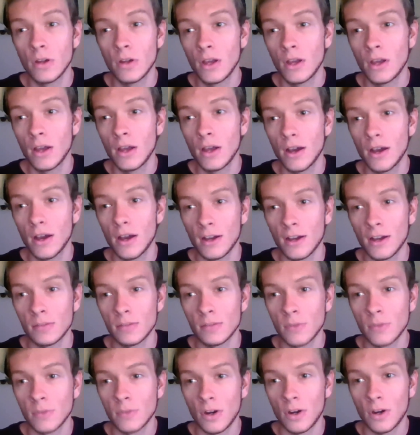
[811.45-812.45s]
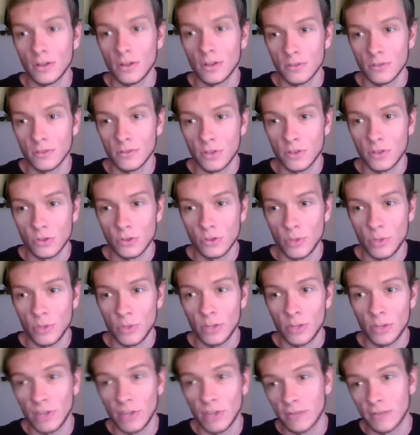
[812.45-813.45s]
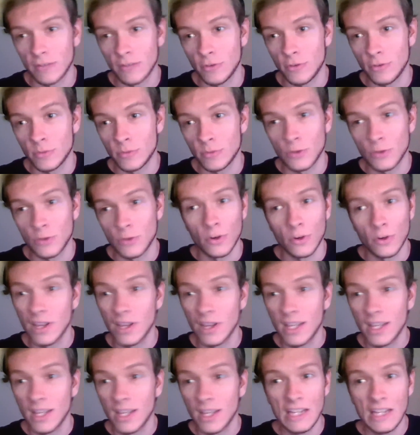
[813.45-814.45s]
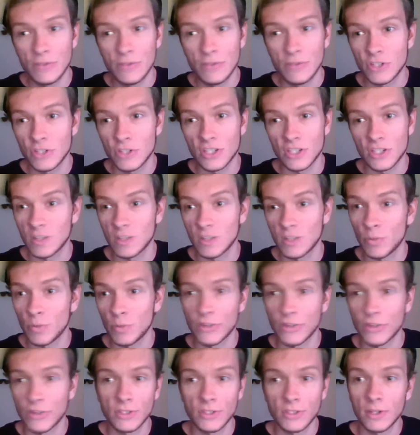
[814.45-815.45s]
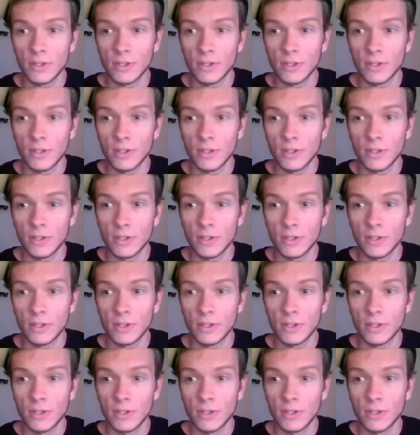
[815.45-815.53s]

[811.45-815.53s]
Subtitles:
on social media platforms, or even just in person.